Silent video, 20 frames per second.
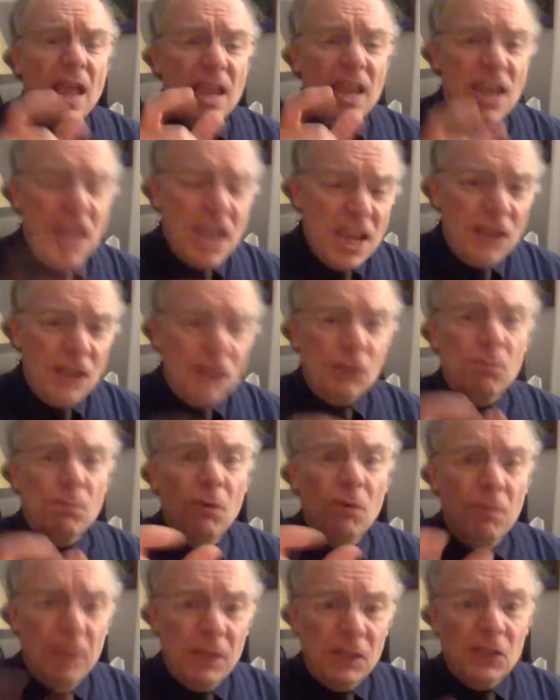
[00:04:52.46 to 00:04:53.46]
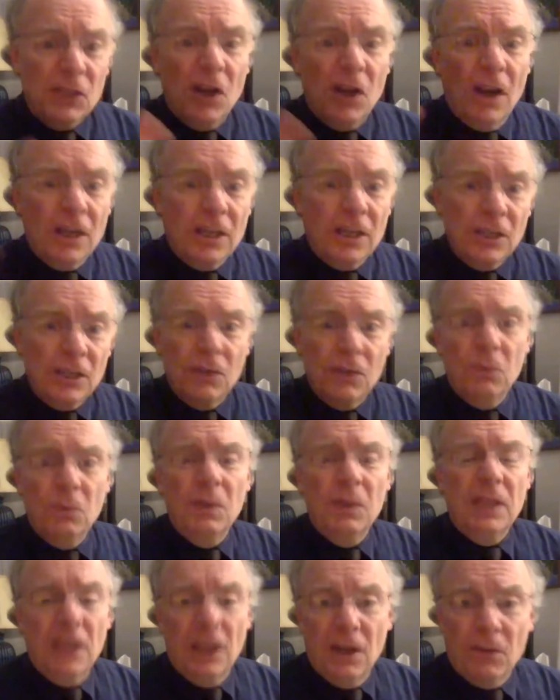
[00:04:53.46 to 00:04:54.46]
Each movement starts
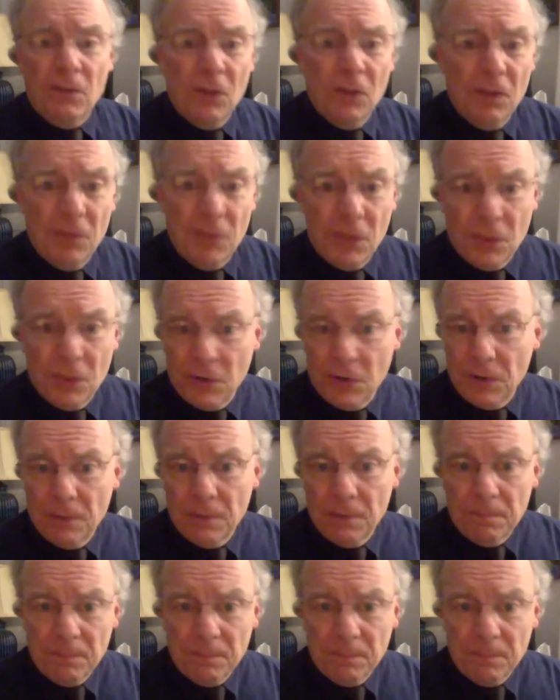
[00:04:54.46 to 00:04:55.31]
with the interval of a third.